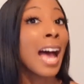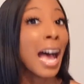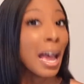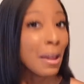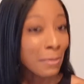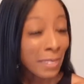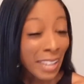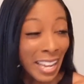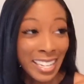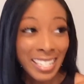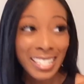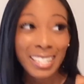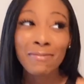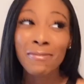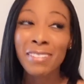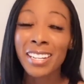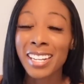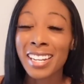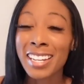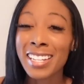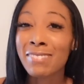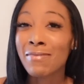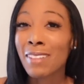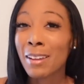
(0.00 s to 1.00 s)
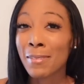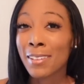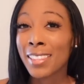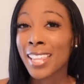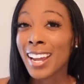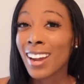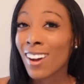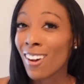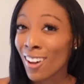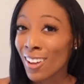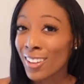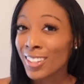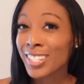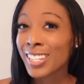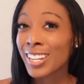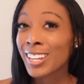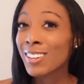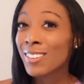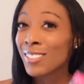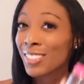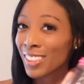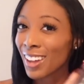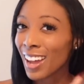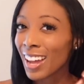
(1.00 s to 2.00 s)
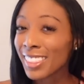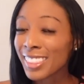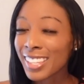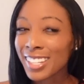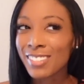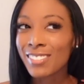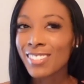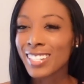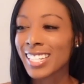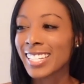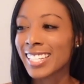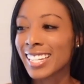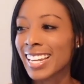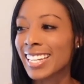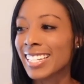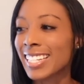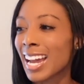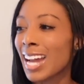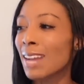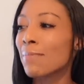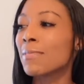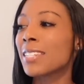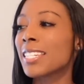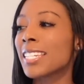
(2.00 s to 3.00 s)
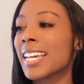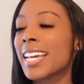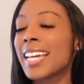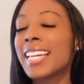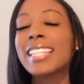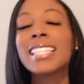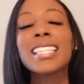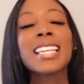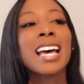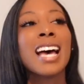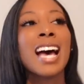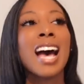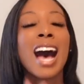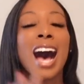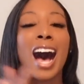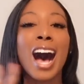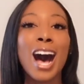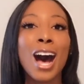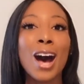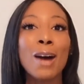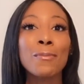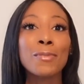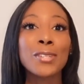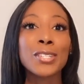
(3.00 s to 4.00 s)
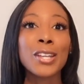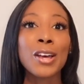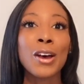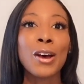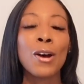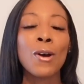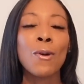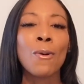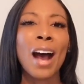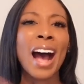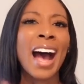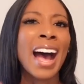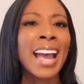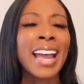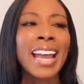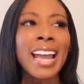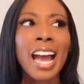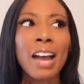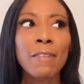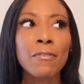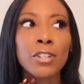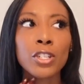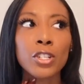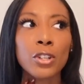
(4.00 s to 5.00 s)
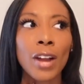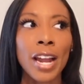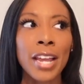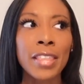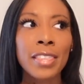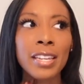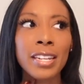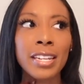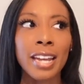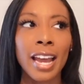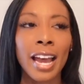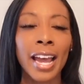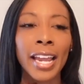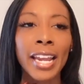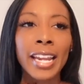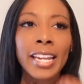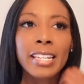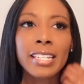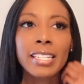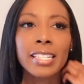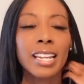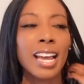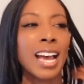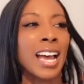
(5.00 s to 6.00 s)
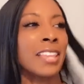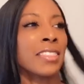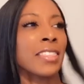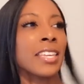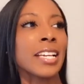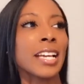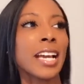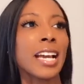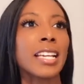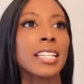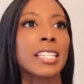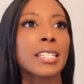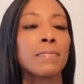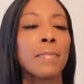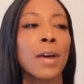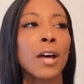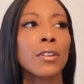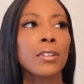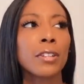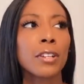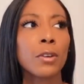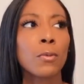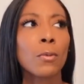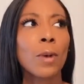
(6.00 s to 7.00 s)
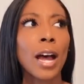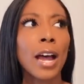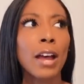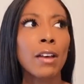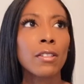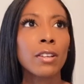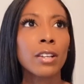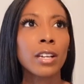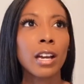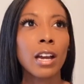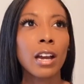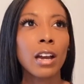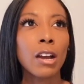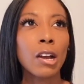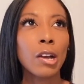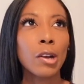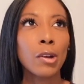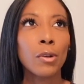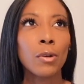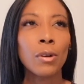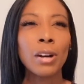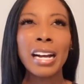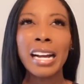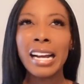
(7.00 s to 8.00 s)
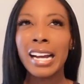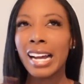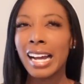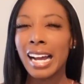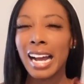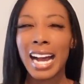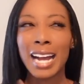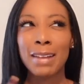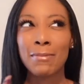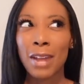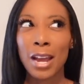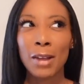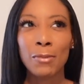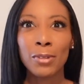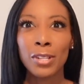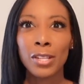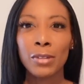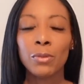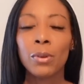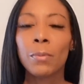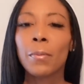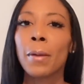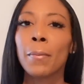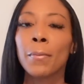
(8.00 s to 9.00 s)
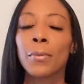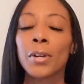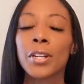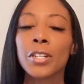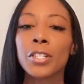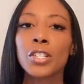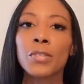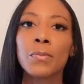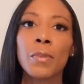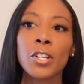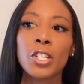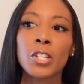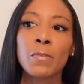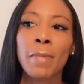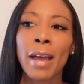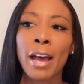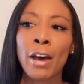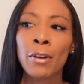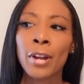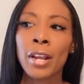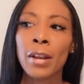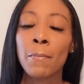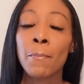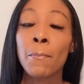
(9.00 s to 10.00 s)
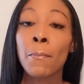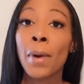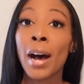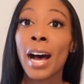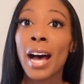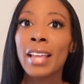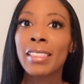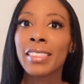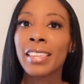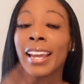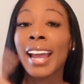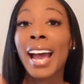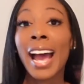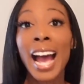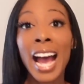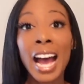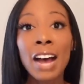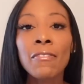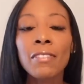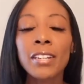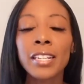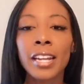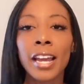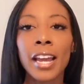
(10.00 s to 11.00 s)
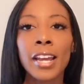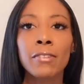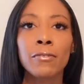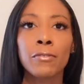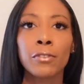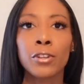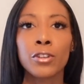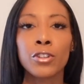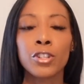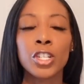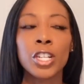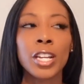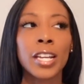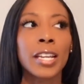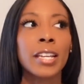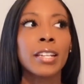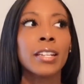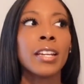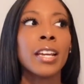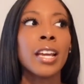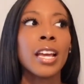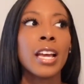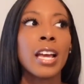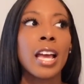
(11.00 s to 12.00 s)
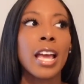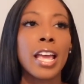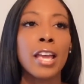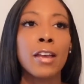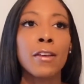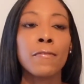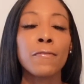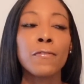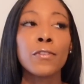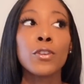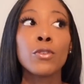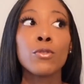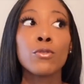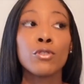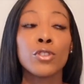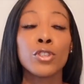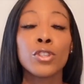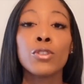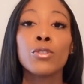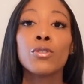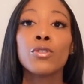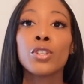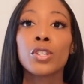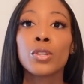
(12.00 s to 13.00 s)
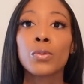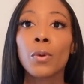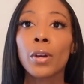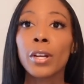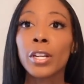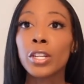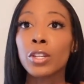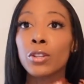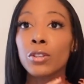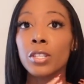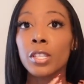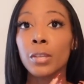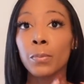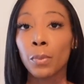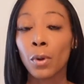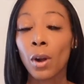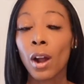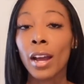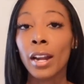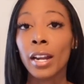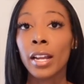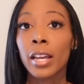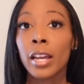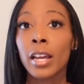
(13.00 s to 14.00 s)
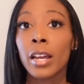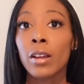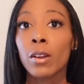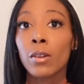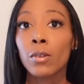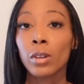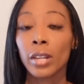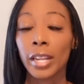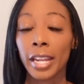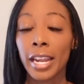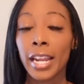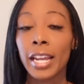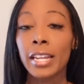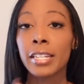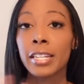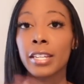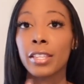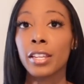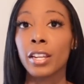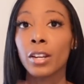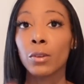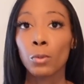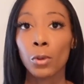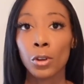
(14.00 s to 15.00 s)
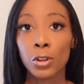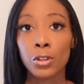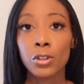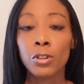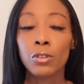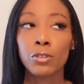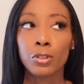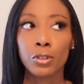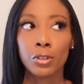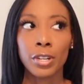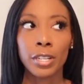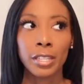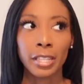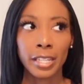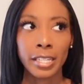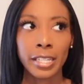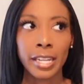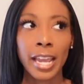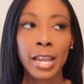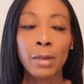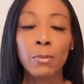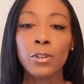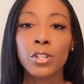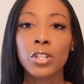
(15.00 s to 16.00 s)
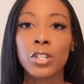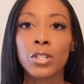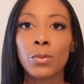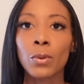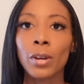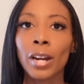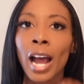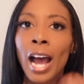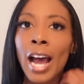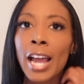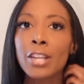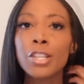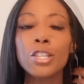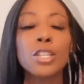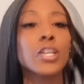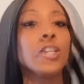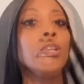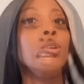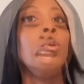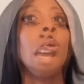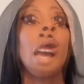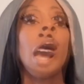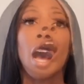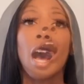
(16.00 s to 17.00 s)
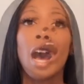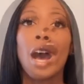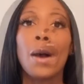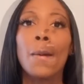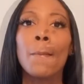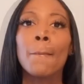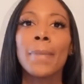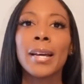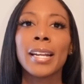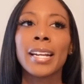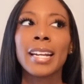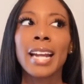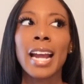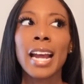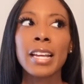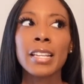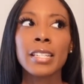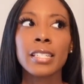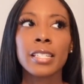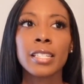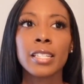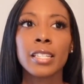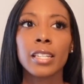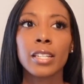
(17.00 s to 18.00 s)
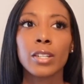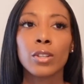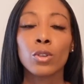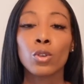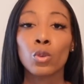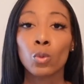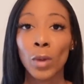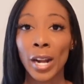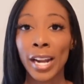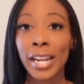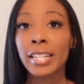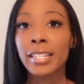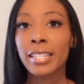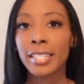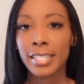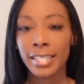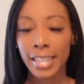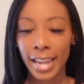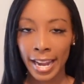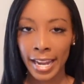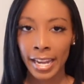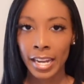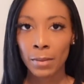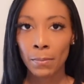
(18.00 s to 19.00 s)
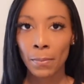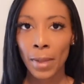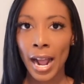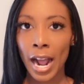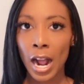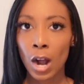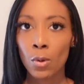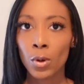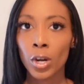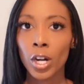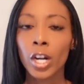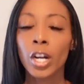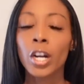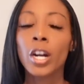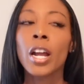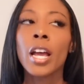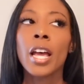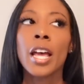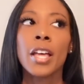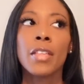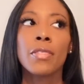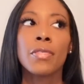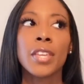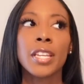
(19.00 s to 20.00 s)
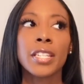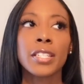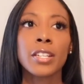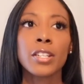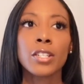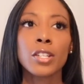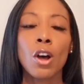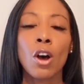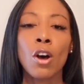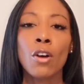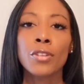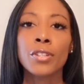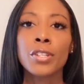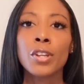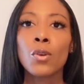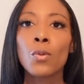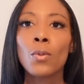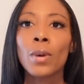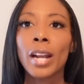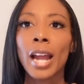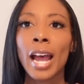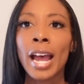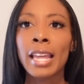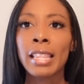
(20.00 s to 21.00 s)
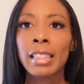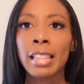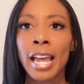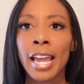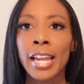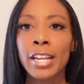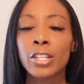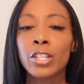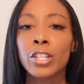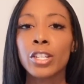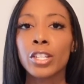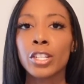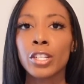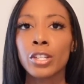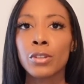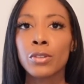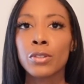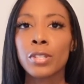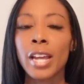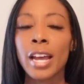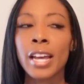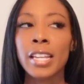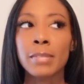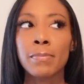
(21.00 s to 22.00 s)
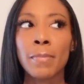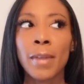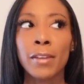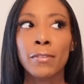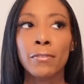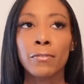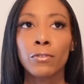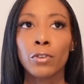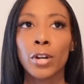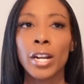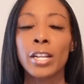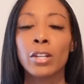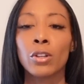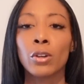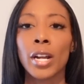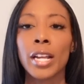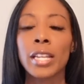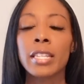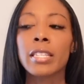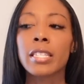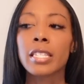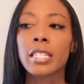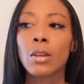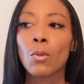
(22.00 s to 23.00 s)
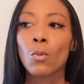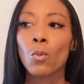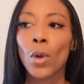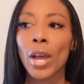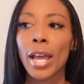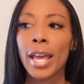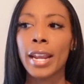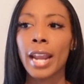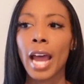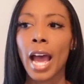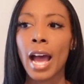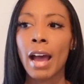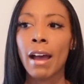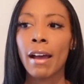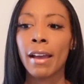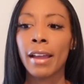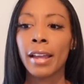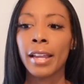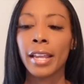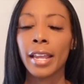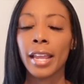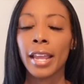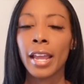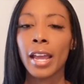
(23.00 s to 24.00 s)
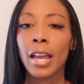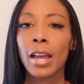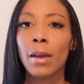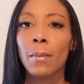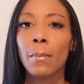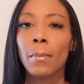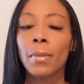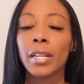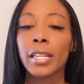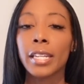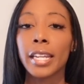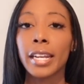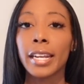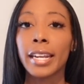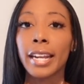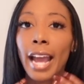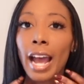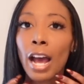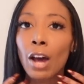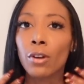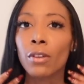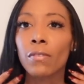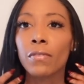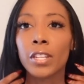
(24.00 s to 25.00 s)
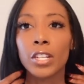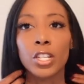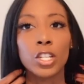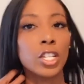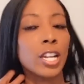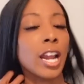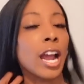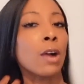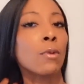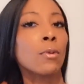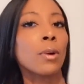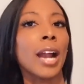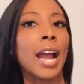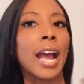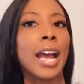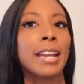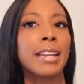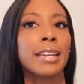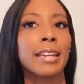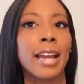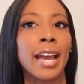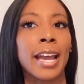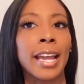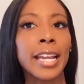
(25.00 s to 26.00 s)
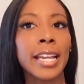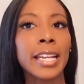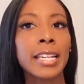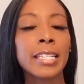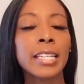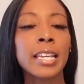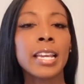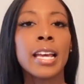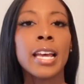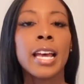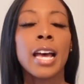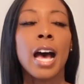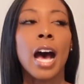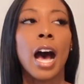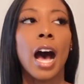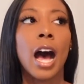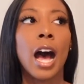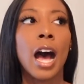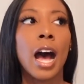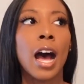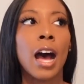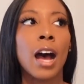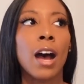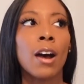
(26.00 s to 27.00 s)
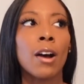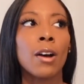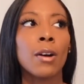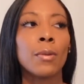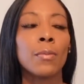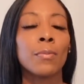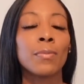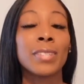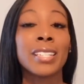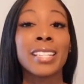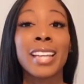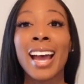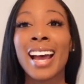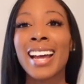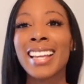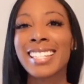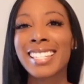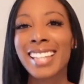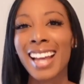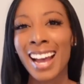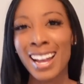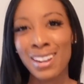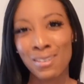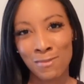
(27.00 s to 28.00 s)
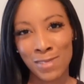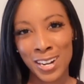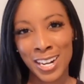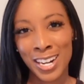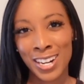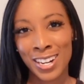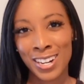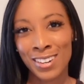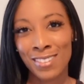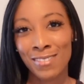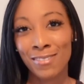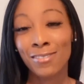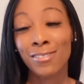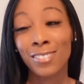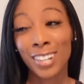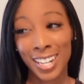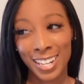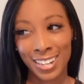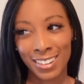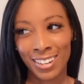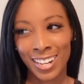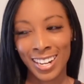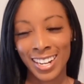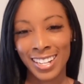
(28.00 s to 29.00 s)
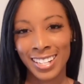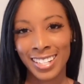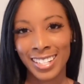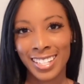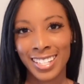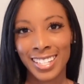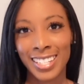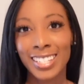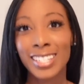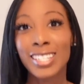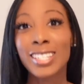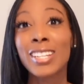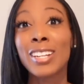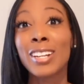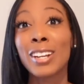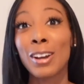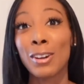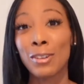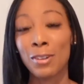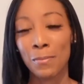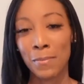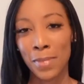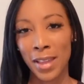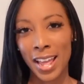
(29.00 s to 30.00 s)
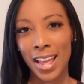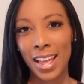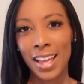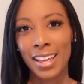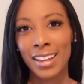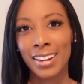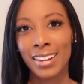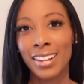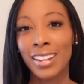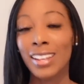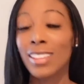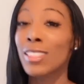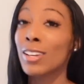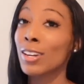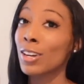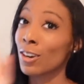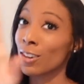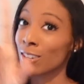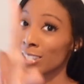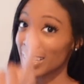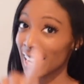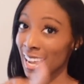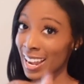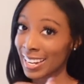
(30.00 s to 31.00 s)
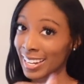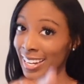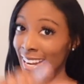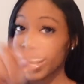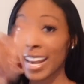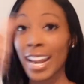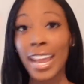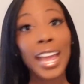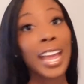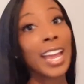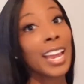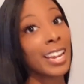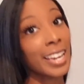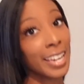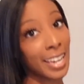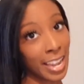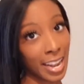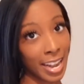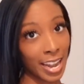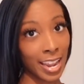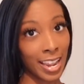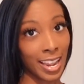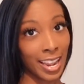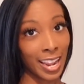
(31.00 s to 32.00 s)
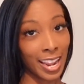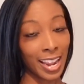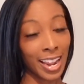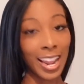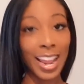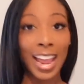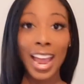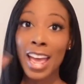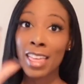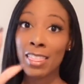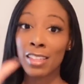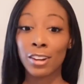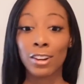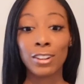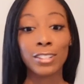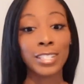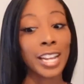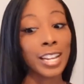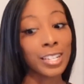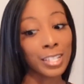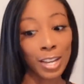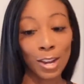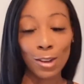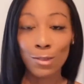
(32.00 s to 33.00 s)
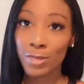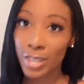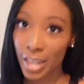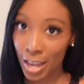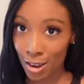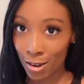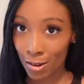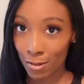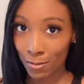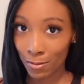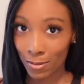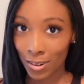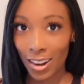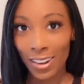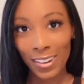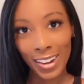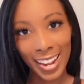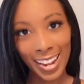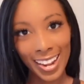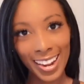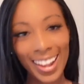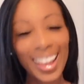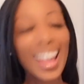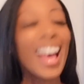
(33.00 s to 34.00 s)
I'm guessing because maybe they also thought this was a daytime scent. Um, so I haven't tried the night. I think I smelled it a while ago. I'm not really remembering too much about it, but they have a night version if you do just want to use the Prada candy, the original during the day, which is what I do. Um, but it has great staying power. This is also what I like to use as my fragrance when I am getting out of the shower at night. Um, yes, I wear fragrance to go to bed. The girls that get it, get it. And the girls that don't, don't, okay?